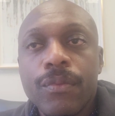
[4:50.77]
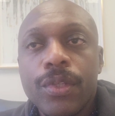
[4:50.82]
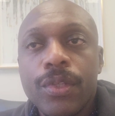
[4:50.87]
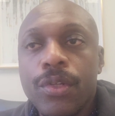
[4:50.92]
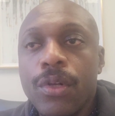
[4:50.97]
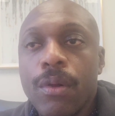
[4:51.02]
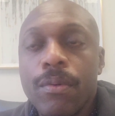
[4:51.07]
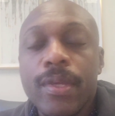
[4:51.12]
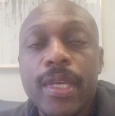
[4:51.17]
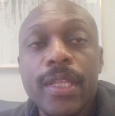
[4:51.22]

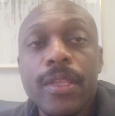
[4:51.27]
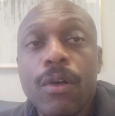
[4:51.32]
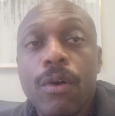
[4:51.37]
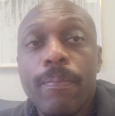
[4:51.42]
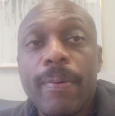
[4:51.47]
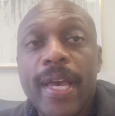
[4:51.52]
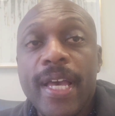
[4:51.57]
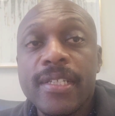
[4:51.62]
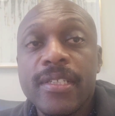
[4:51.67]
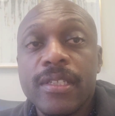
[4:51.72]
You don't get no
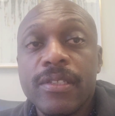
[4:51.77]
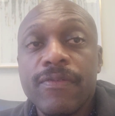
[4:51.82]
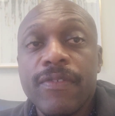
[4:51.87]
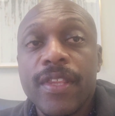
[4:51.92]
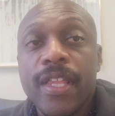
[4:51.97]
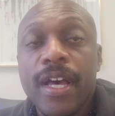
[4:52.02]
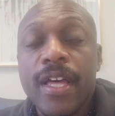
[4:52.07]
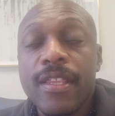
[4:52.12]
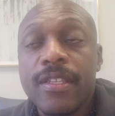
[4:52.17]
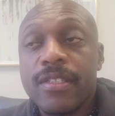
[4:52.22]
passes for
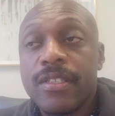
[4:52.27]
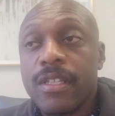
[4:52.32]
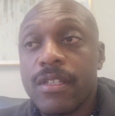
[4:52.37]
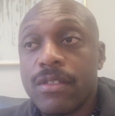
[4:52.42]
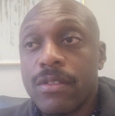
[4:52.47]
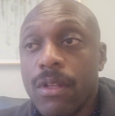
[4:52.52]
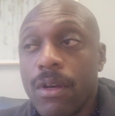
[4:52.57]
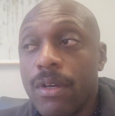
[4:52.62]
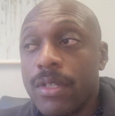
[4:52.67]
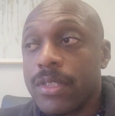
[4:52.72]
the other
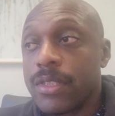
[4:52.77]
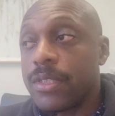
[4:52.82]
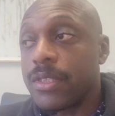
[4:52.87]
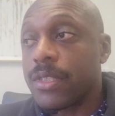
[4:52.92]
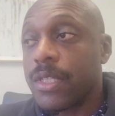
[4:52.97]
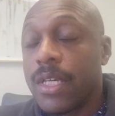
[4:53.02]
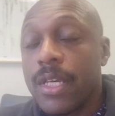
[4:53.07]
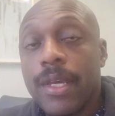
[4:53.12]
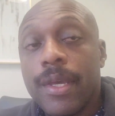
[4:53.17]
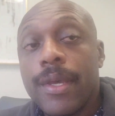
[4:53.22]
six losses.
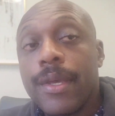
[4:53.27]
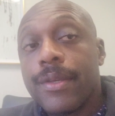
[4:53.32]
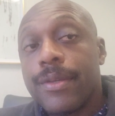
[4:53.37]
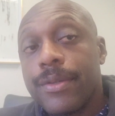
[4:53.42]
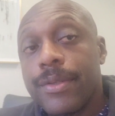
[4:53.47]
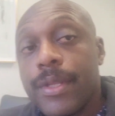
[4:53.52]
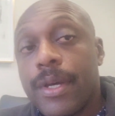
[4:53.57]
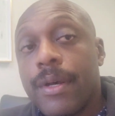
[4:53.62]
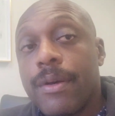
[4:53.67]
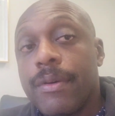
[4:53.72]

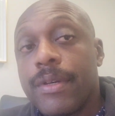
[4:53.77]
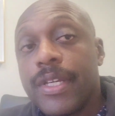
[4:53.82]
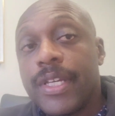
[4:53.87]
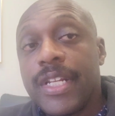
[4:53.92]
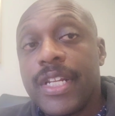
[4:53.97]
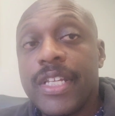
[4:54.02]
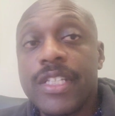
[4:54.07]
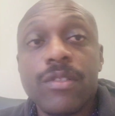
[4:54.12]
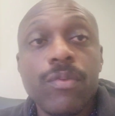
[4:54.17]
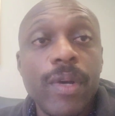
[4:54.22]
You know,
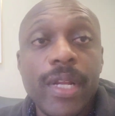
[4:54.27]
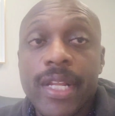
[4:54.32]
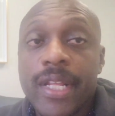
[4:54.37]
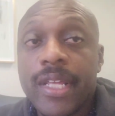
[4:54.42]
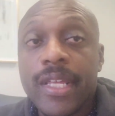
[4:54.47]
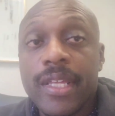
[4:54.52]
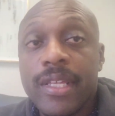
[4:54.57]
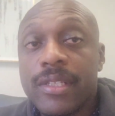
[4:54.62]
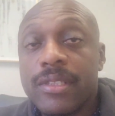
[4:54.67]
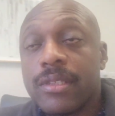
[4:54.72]
it is what it
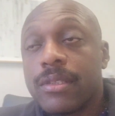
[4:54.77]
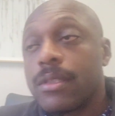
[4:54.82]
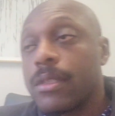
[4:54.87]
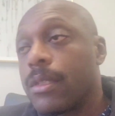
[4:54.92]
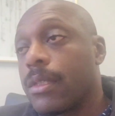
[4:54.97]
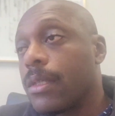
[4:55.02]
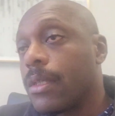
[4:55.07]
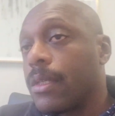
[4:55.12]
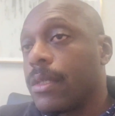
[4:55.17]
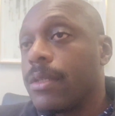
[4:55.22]
is.
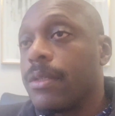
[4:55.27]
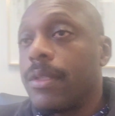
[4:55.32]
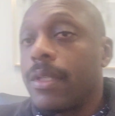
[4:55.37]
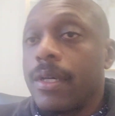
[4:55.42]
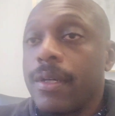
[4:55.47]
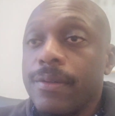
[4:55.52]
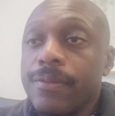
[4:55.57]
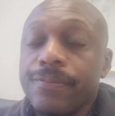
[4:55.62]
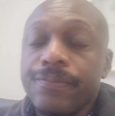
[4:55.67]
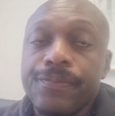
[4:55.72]
You
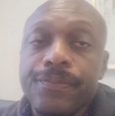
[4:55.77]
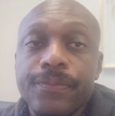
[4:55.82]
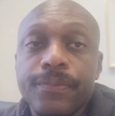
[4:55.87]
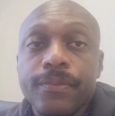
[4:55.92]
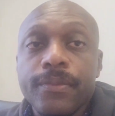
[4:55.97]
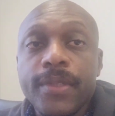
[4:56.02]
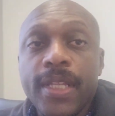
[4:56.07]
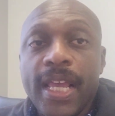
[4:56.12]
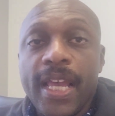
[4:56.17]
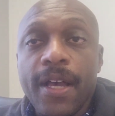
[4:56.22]
know,
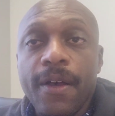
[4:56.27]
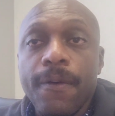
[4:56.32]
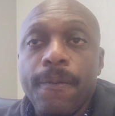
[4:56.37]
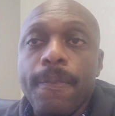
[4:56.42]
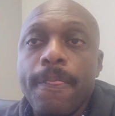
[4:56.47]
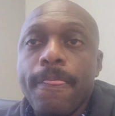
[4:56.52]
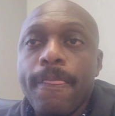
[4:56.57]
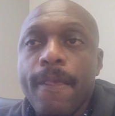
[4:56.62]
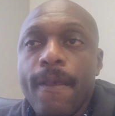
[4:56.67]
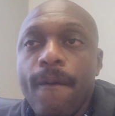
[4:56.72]
now,
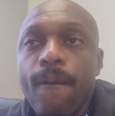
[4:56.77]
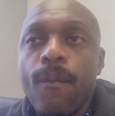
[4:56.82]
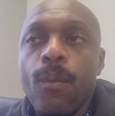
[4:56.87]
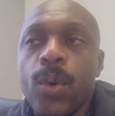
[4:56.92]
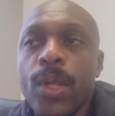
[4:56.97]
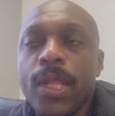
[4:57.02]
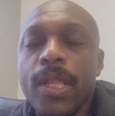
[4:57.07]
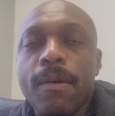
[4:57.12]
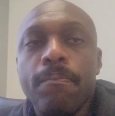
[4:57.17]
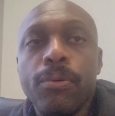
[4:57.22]

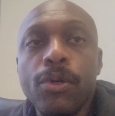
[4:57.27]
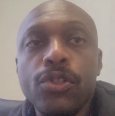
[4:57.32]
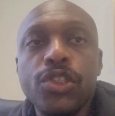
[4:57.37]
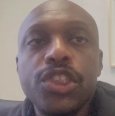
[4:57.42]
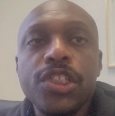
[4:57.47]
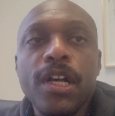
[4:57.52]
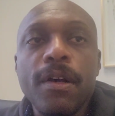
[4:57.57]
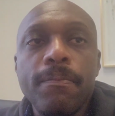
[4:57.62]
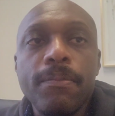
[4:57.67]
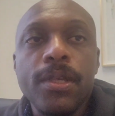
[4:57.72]
will it
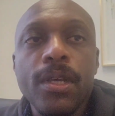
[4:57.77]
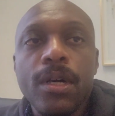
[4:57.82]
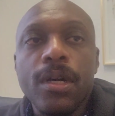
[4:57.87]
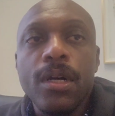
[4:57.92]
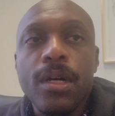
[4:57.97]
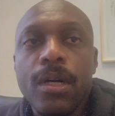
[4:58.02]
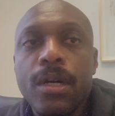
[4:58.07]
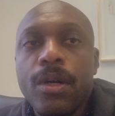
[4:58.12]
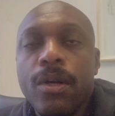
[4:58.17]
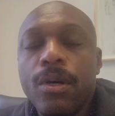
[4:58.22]
boost up
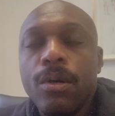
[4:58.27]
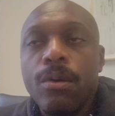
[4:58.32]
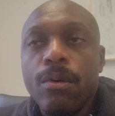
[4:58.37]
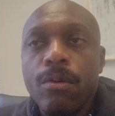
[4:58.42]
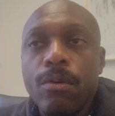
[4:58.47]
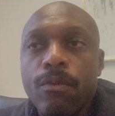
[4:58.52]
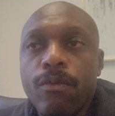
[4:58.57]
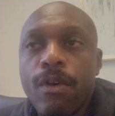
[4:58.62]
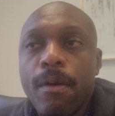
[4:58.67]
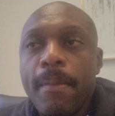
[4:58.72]
your
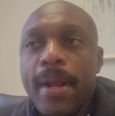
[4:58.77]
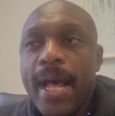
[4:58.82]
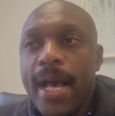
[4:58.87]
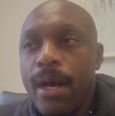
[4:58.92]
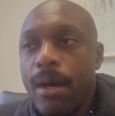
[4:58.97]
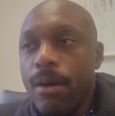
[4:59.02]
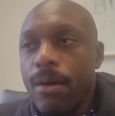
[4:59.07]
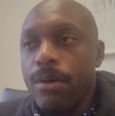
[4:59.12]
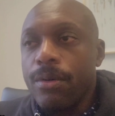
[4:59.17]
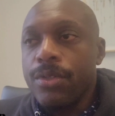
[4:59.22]

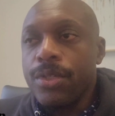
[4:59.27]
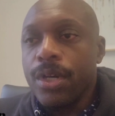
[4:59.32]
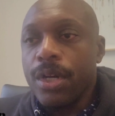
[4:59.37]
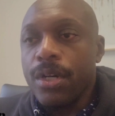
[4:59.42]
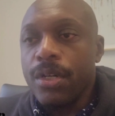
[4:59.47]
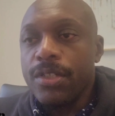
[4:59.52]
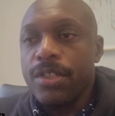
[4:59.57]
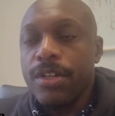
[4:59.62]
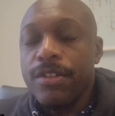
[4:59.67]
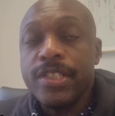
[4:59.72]

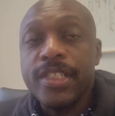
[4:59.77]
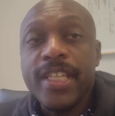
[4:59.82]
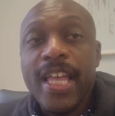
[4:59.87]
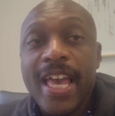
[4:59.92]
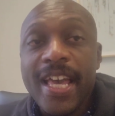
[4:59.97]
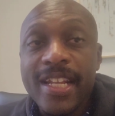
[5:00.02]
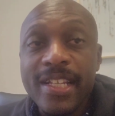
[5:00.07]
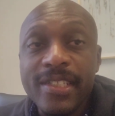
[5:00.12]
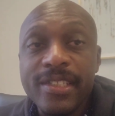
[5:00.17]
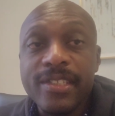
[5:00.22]
your
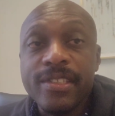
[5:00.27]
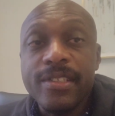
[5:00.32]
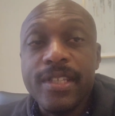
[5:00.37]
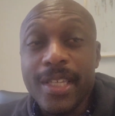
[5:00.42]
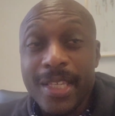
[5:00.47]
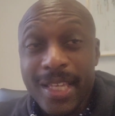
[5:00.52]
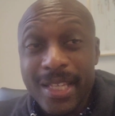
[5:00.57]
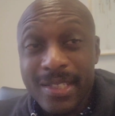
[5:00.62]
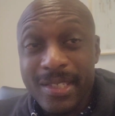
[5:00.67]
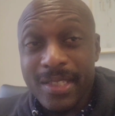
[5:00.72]
status
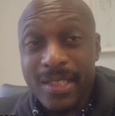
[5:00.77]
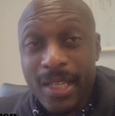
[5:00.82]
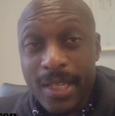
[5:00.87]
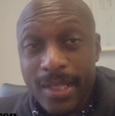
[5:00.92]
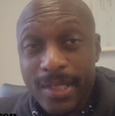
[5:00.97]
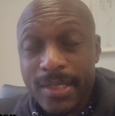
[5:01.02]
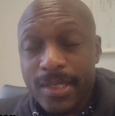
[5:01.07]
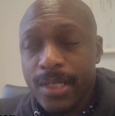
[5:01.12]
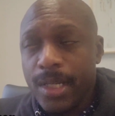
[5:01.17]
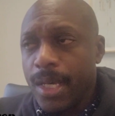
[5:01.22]
to get
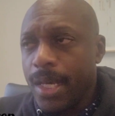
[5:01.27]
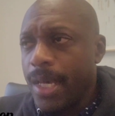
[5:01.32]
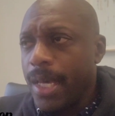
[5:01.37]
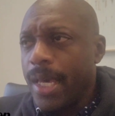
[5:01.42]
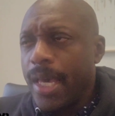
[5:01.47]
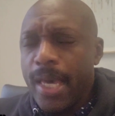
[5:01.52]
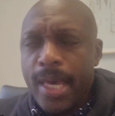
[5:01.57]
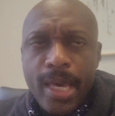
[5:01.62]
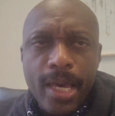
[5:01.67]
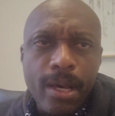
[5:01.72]
six,
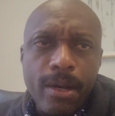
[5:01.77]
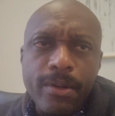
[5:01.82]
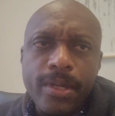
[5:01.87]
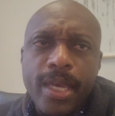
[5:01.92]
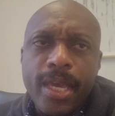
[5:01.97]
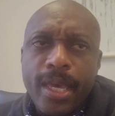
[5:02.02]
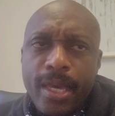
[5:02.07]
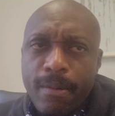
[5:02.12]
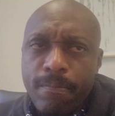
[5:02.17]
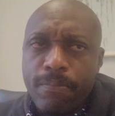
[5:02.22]
hell
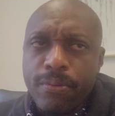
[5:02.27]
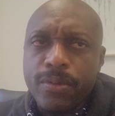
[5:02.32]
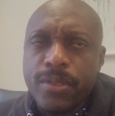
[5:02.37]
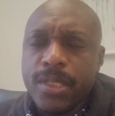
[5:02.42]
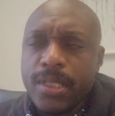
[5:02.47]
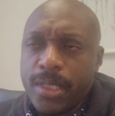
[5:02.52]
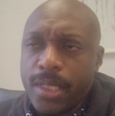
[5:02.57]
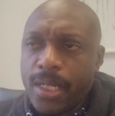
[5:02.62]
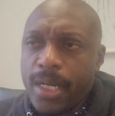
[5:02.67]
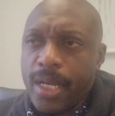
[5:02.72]
yeah, it
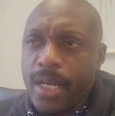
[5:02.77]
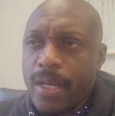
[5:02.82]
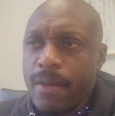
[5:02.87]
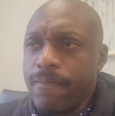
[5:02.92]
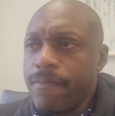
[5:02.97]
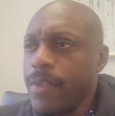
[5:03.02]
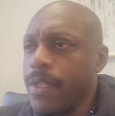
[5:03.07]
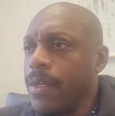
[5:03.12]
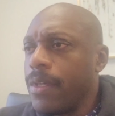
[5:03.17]
boosts it up.